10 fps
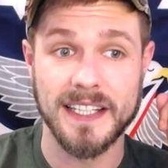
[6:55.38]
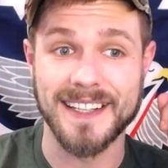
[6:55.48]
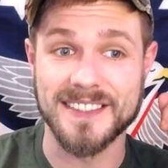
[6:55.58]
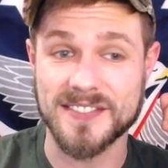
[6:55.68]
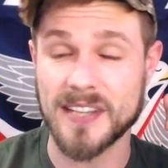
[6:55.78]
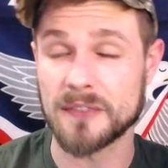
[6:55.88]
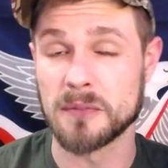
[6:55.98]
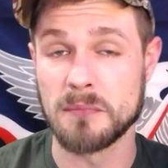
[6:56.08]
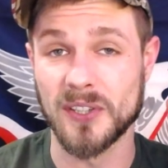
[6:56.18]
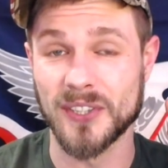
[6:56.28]
and
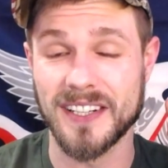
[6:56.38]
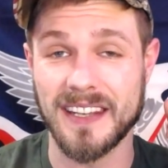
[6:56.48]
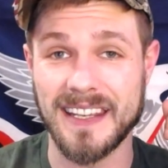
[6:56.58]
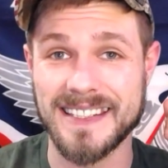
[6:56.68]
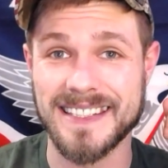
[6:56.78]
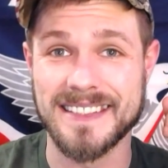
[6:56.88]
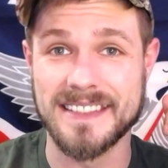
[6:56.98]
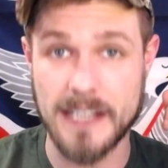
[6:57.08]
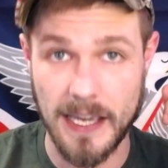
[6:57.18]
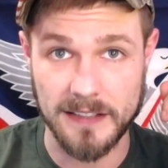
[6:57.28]
$7 million in
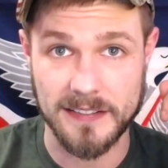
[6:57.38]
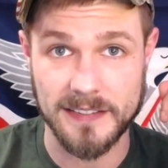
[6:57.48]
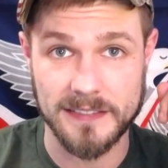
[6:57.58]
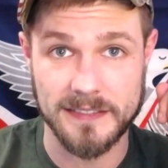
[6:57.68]
debt.